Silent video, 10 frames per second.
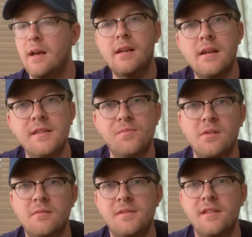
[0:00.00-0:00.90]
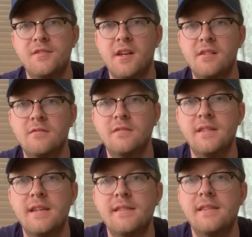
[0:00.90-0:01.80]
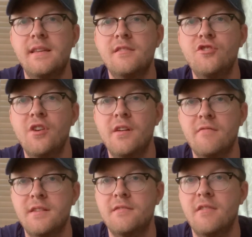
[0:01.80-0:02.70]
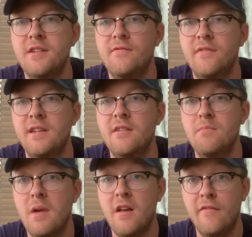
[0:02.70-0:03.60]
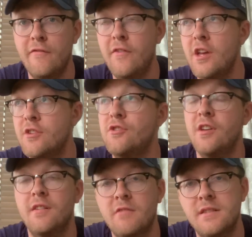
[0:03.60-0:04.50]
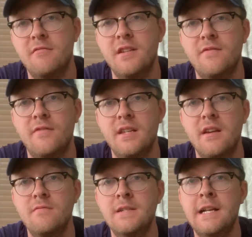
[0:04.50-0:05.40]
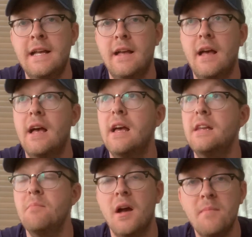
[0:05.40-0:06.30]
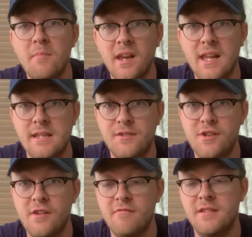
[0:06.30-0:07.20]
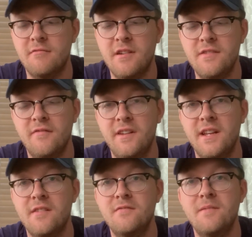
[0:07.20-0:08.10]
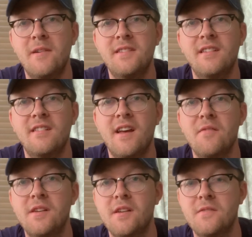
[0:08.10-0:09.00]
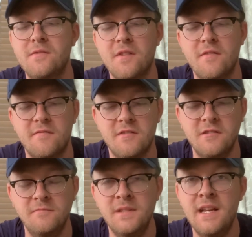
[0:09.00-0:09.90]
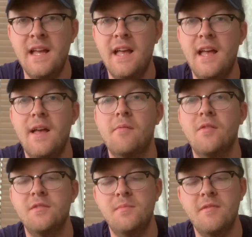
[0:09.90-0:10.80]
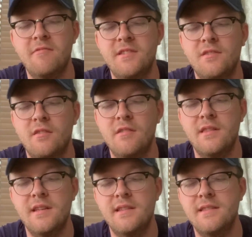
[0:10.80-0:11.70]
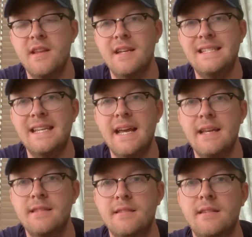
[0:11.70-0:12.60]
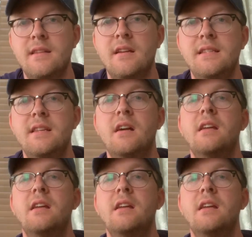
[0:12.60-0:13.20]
guys, welcome to the channel. This is a shirt restoration video, my first shirt restoration video, and it might be my last shirt restoration video depending on how it goes overall. I'm going to be restoring this 98-99